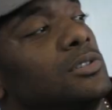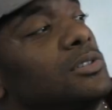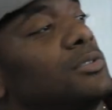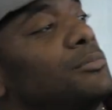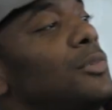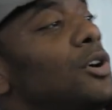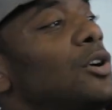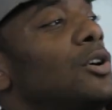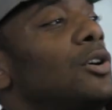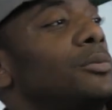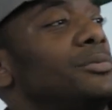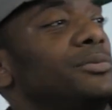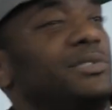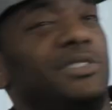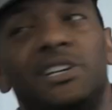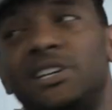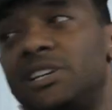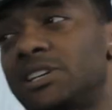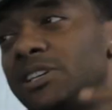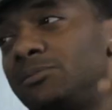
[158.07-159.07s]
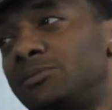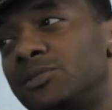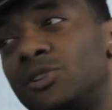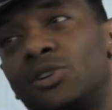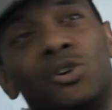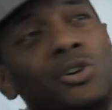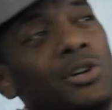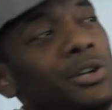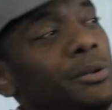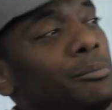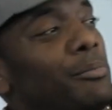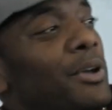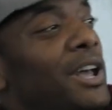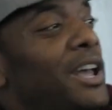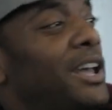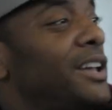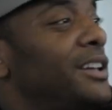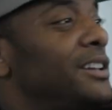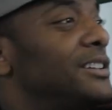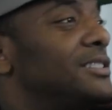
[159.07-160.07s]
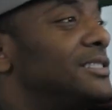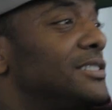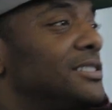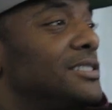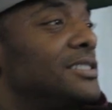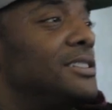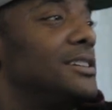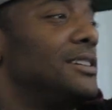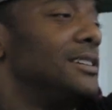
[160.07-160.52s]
her, Marv Deep, Lloyd Banks,